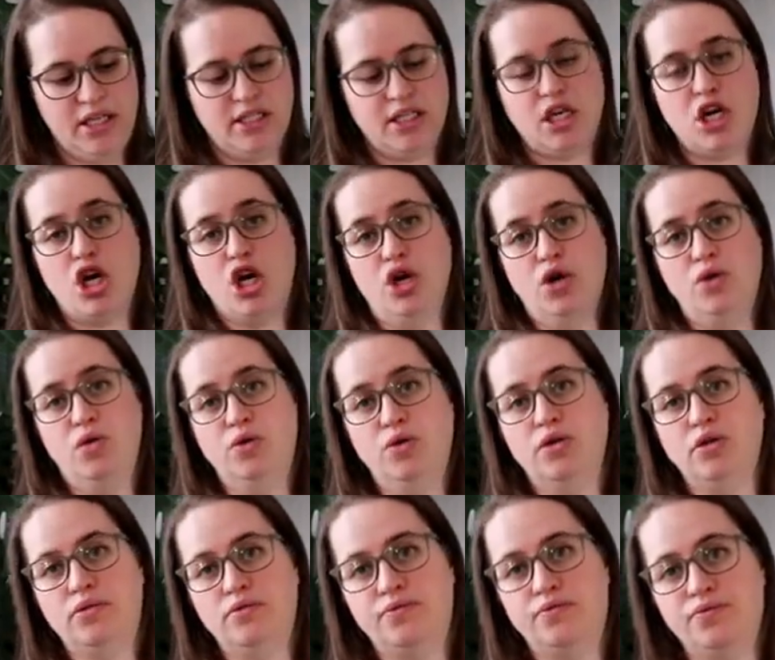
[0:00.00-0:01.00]
is a
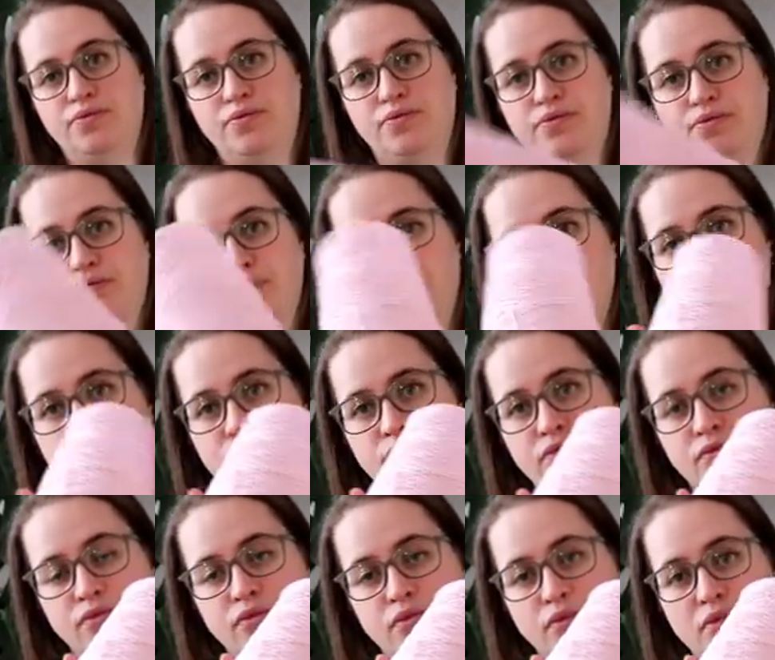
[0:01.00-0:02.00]
cone
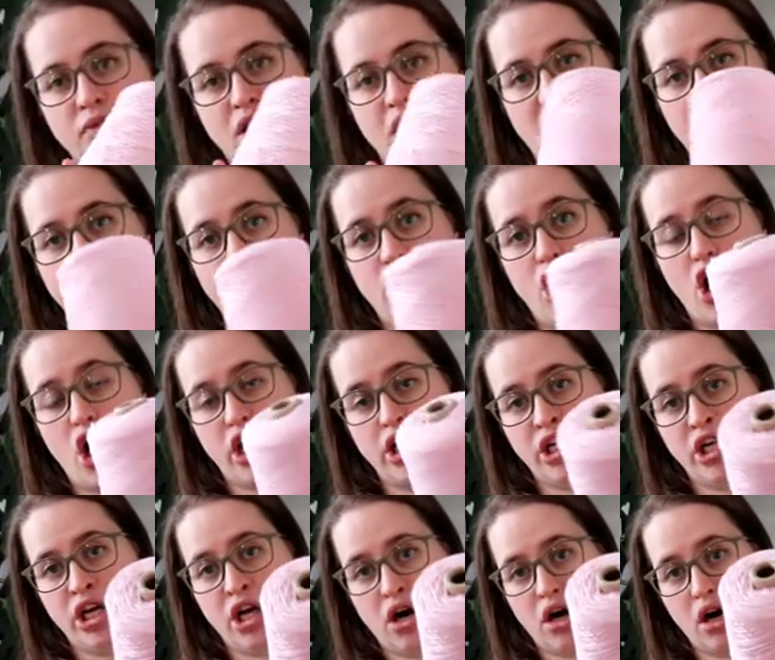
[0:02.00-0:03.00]
of
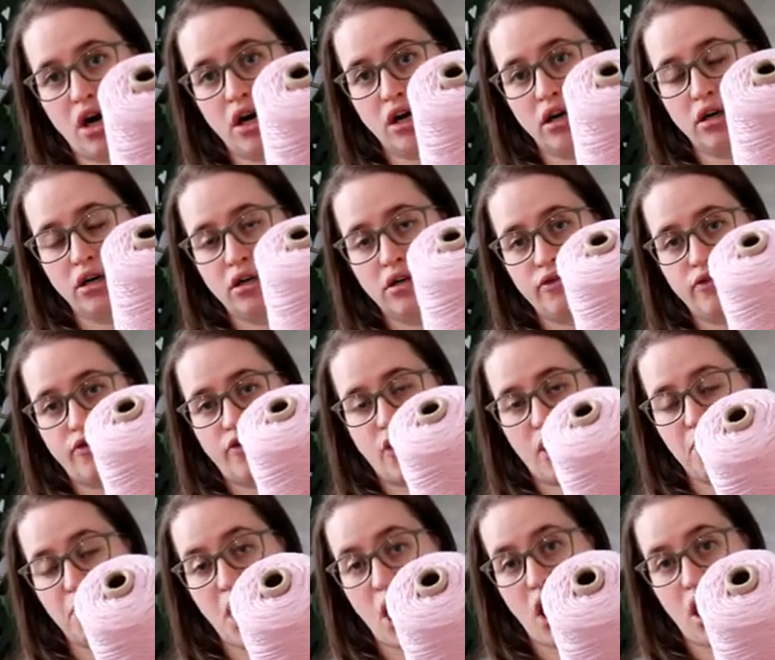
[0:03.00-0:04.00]
cotton yarn
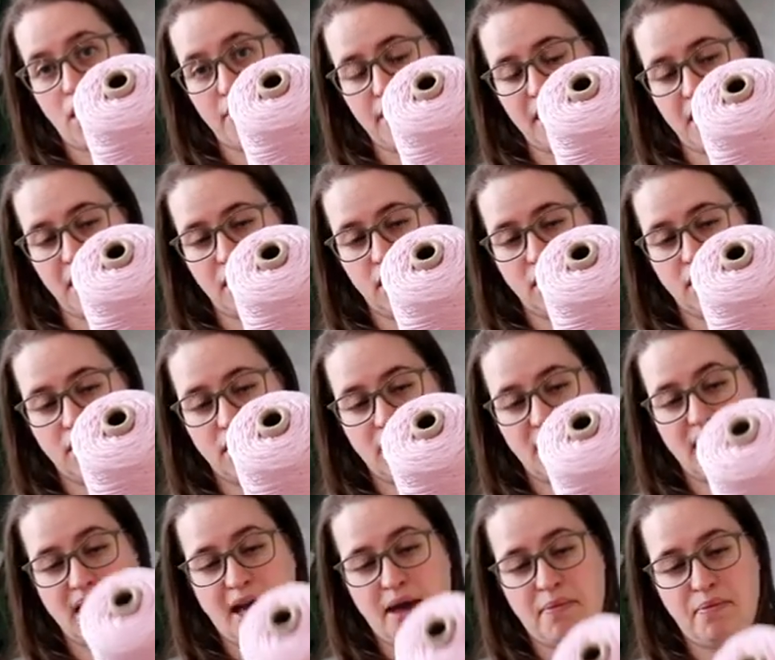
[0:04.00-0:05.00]
from Hobbii.
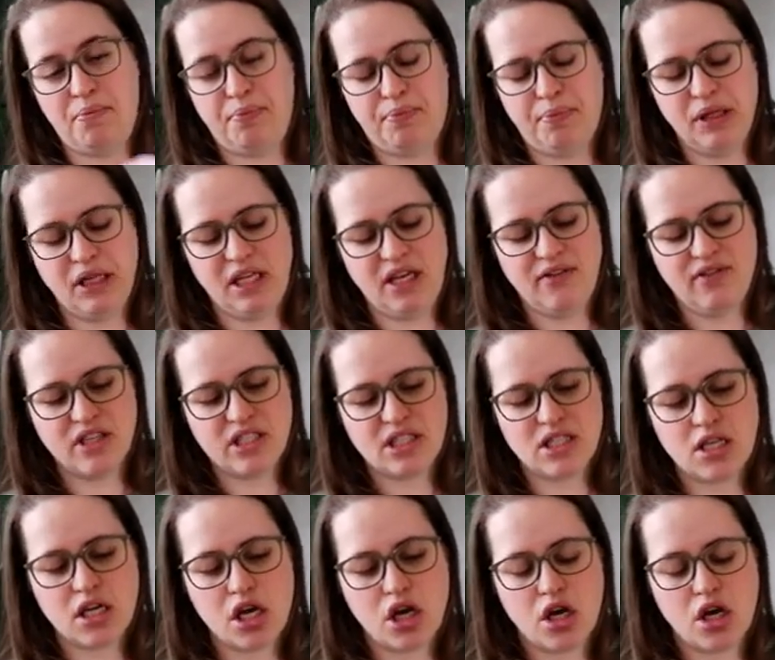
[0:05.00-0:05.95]
I believe it's